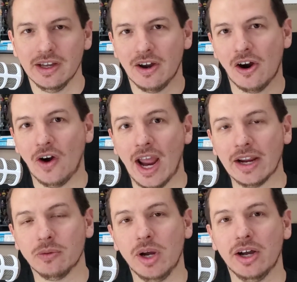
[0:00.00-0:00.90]
All
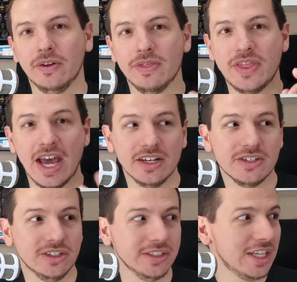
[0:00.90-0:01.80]
right, well, that is
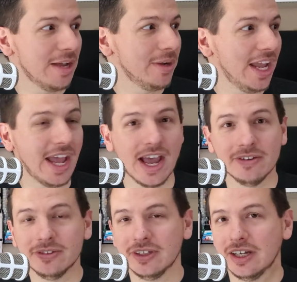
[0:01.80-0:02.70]
all the time I
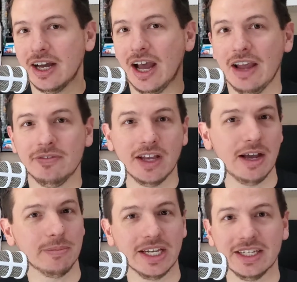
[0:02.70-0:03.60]
have. I've
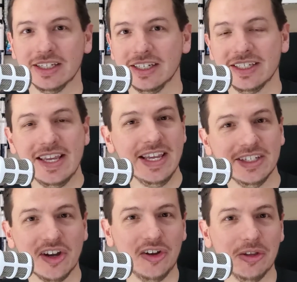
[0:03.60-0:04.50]
got my
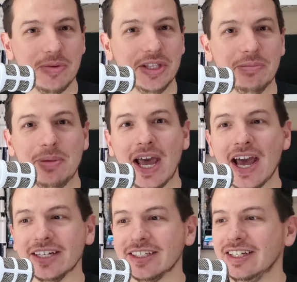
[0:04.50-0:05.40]
kid calling me in the
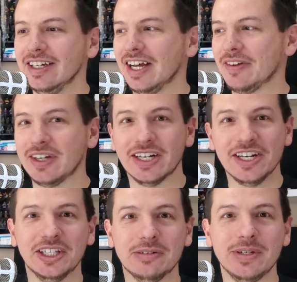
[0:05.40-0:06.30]
back. I've got
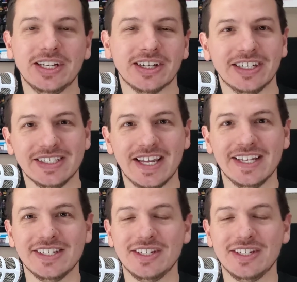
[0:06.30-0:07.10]
another meeting I'm going to attend